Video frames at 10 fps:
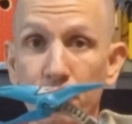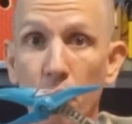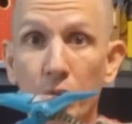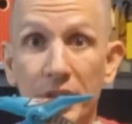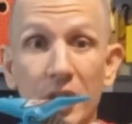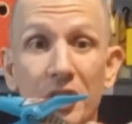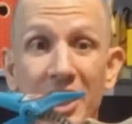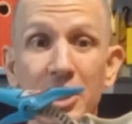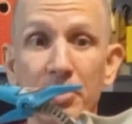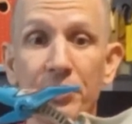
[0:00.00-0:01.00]
toy
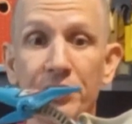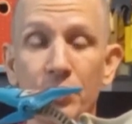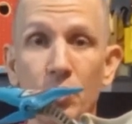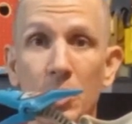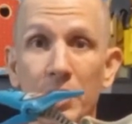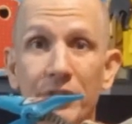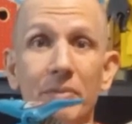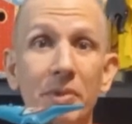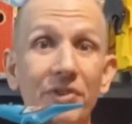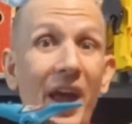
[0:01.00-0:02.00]
collectible store that
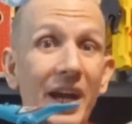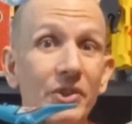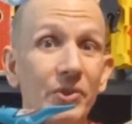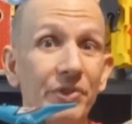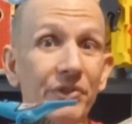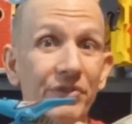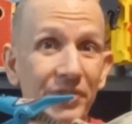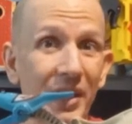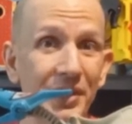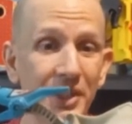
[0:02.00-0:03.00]
somebody's actually
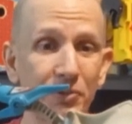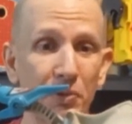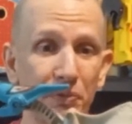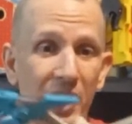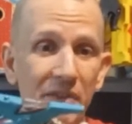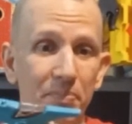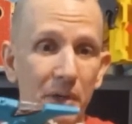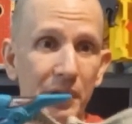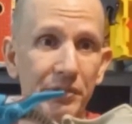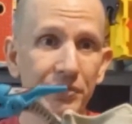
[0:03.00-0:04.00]
selling for
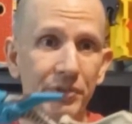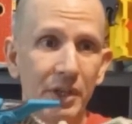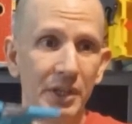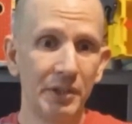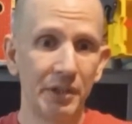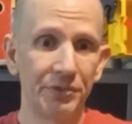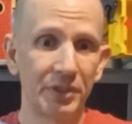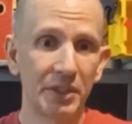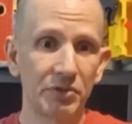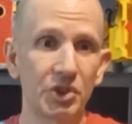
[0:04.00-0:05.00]
$5
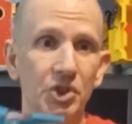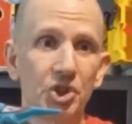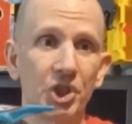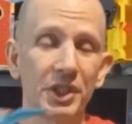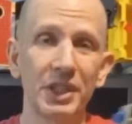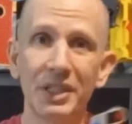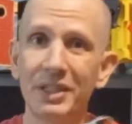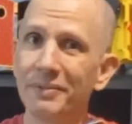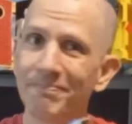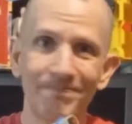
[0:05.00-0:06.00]
instead of just chucking it,